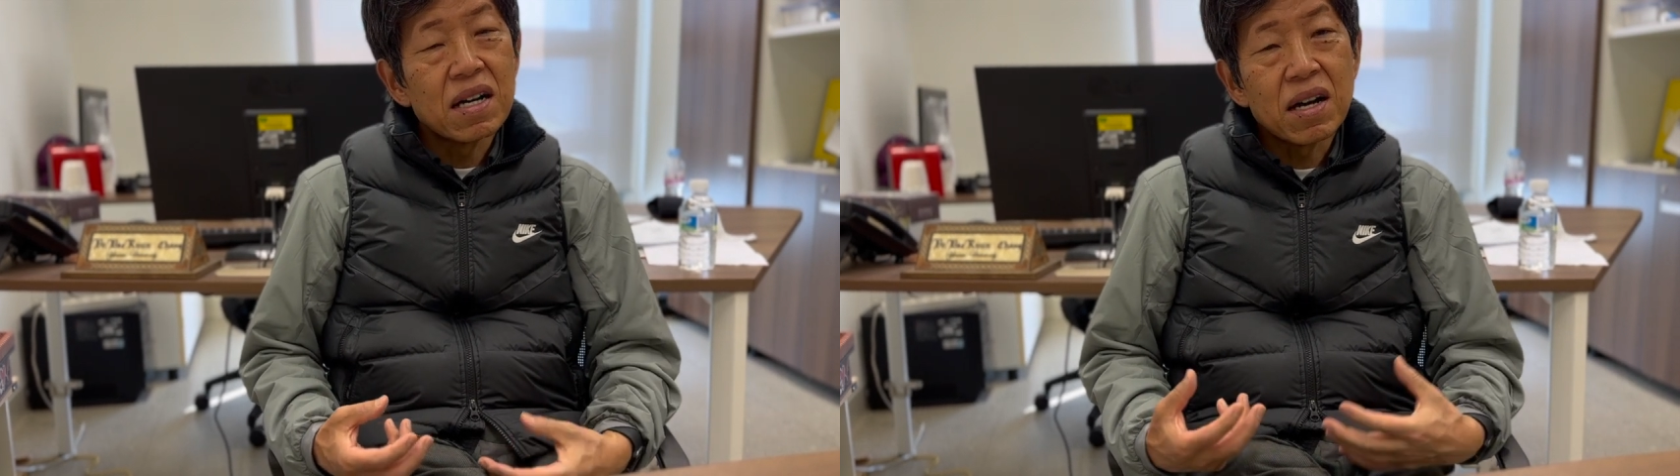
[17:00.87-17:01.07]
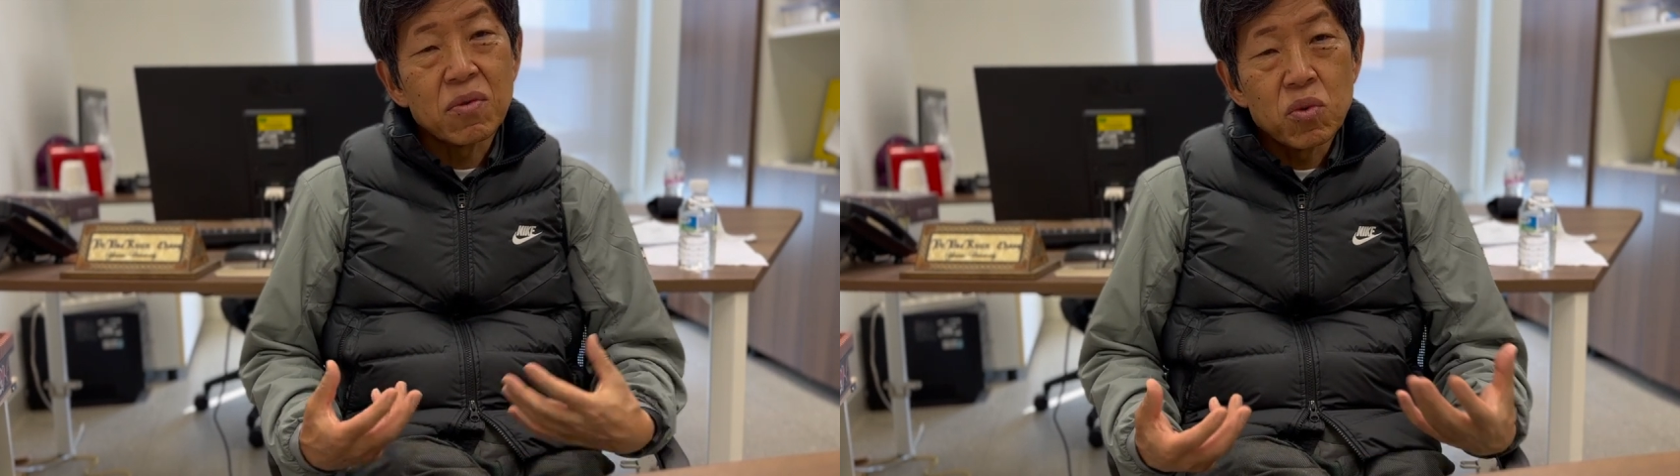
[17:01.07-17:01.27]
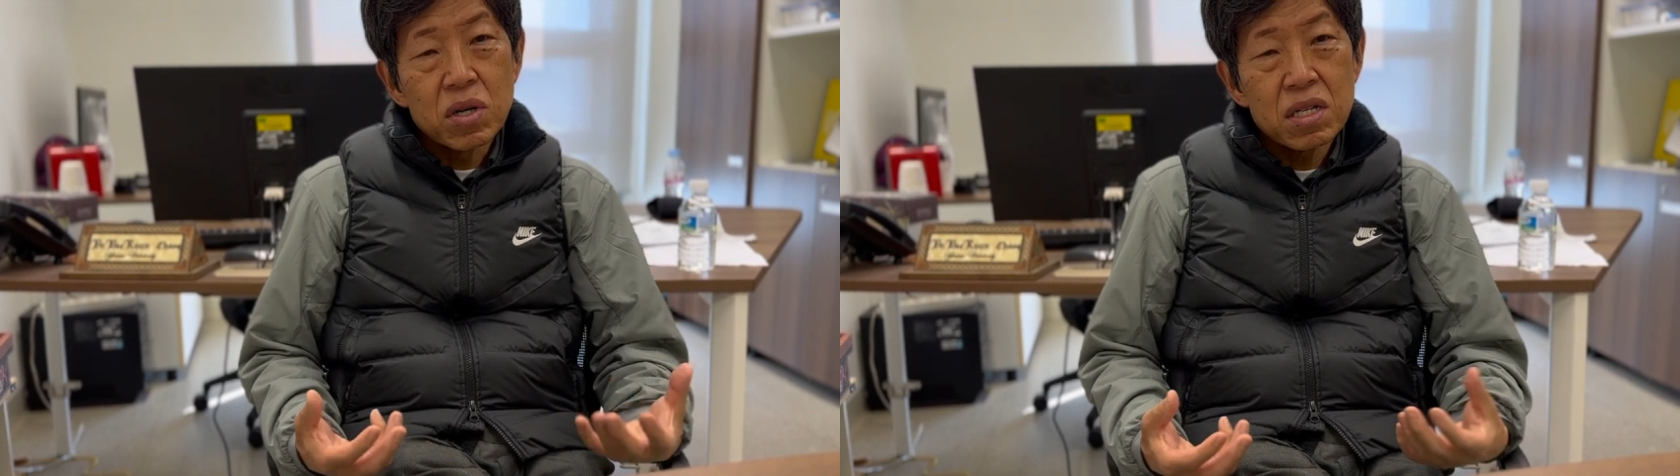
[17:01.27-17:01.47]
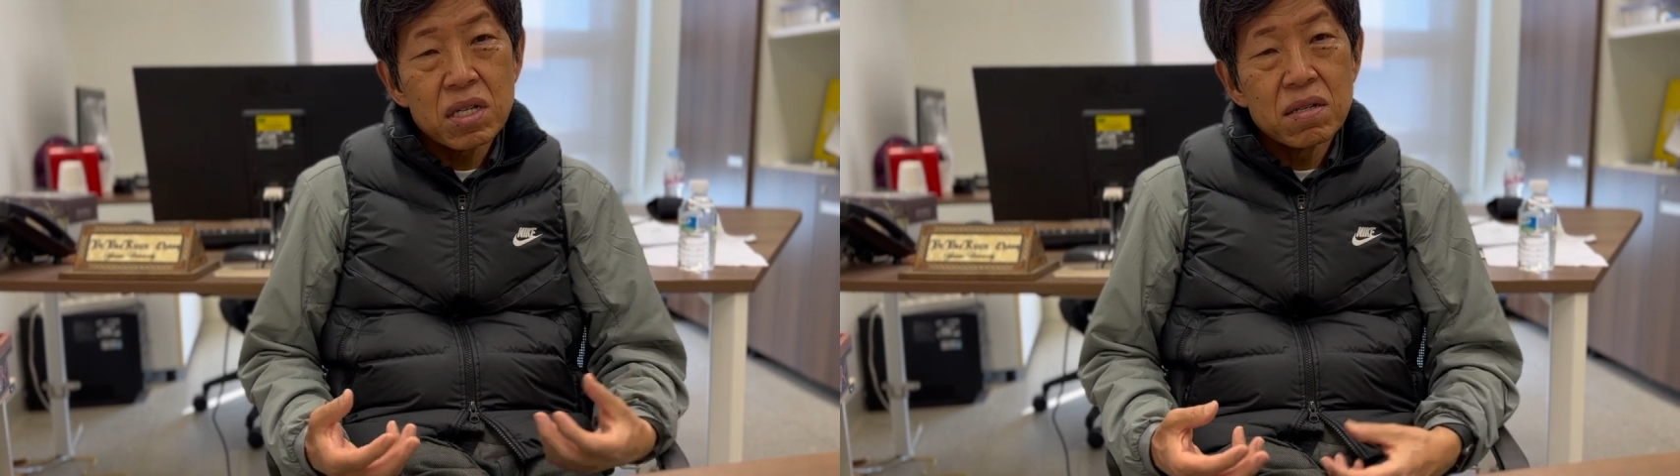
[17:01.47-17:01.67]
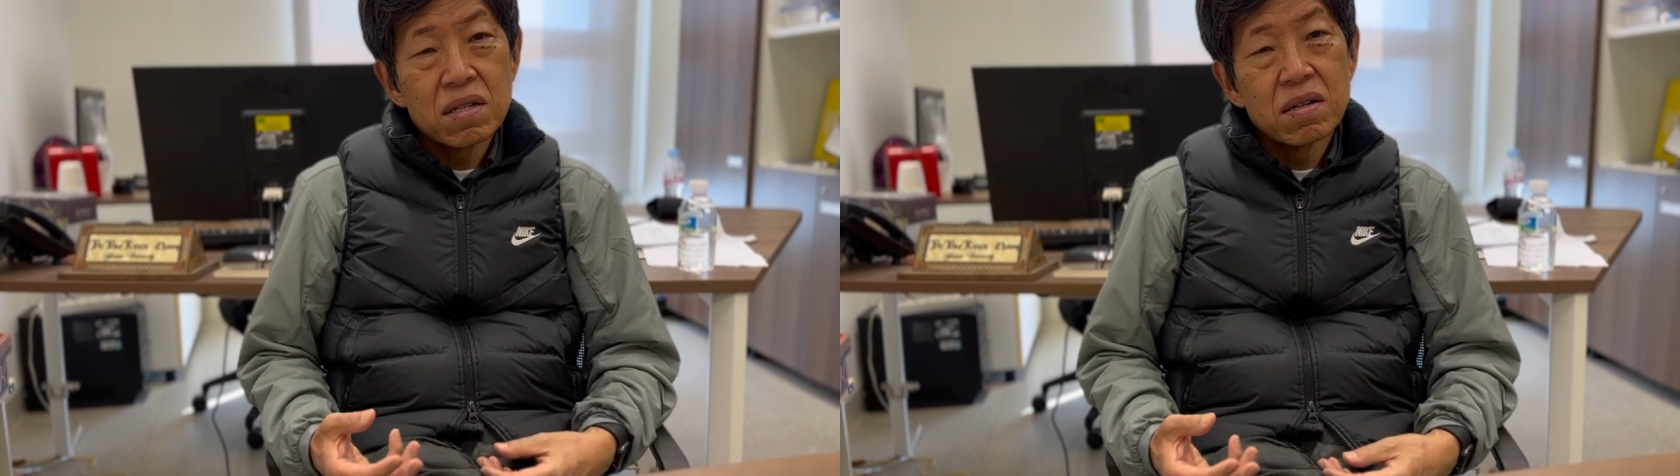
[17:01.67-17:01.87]
I would,
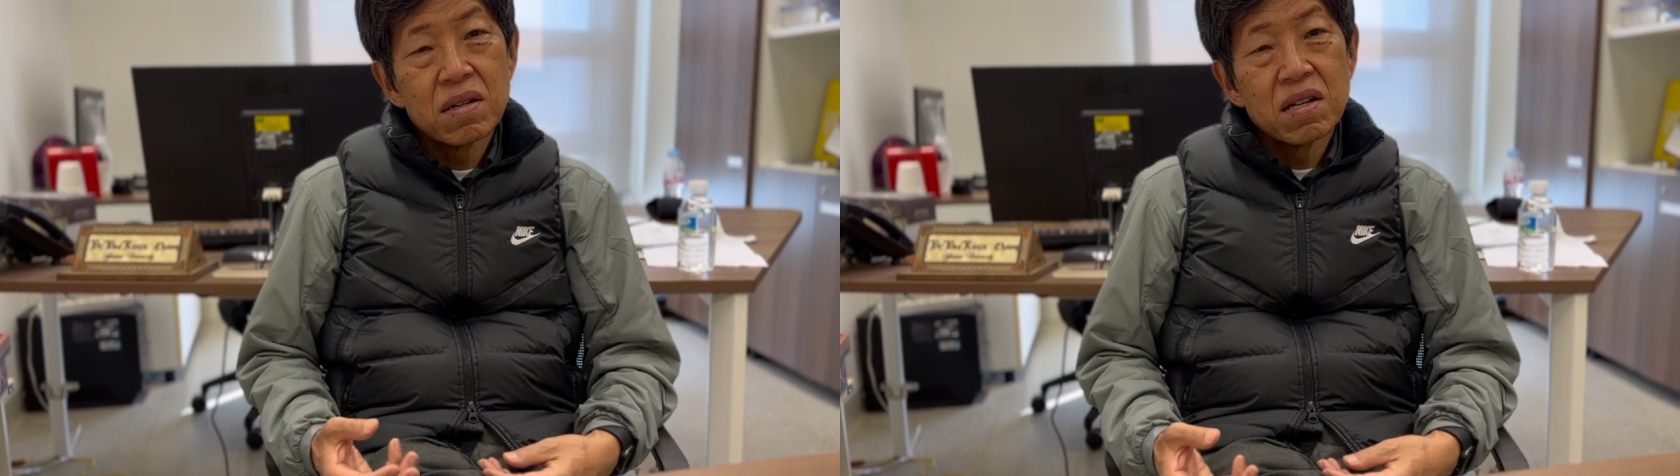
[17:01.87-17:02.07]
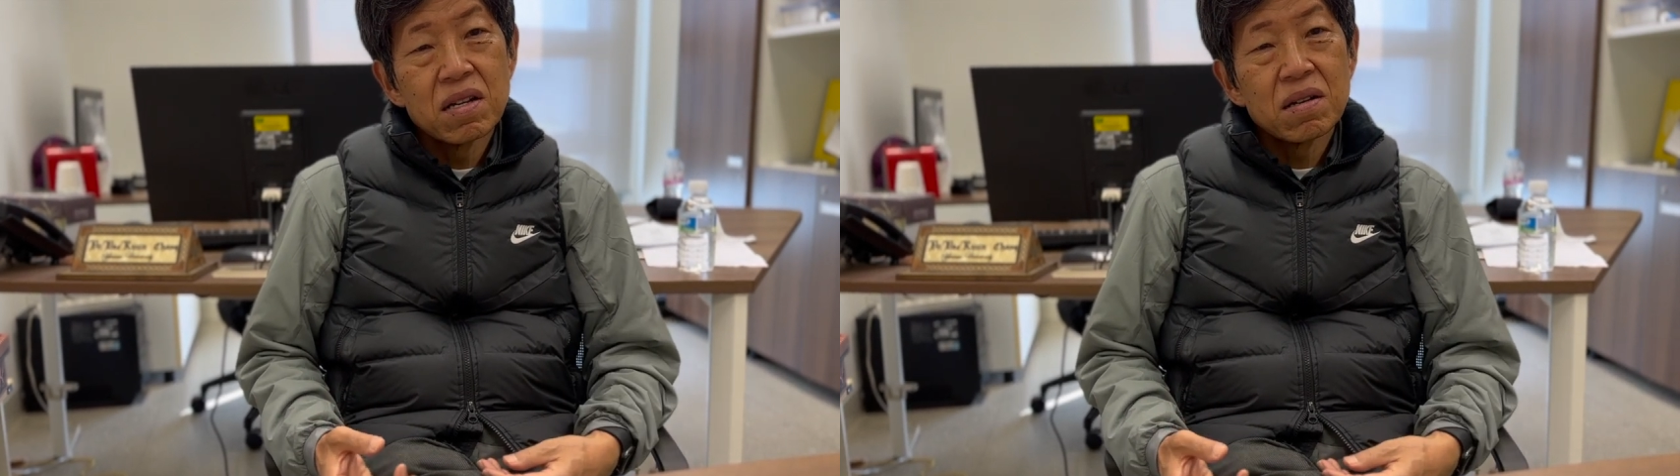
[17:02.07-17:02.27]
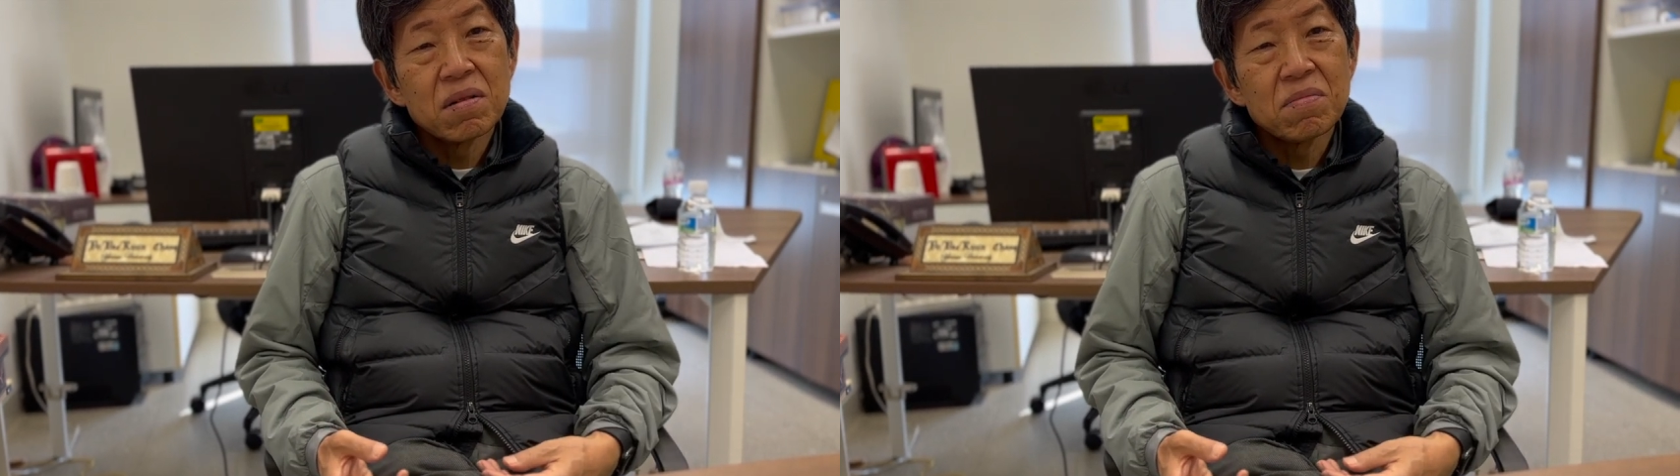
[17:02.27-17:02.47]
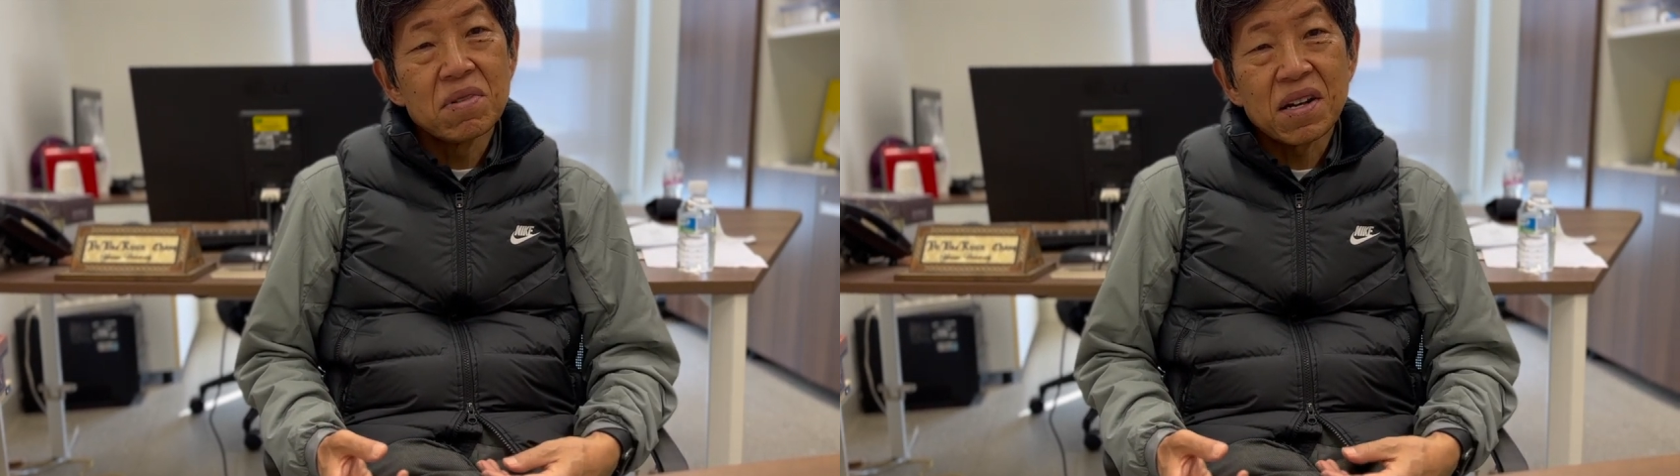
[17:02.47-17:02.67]
but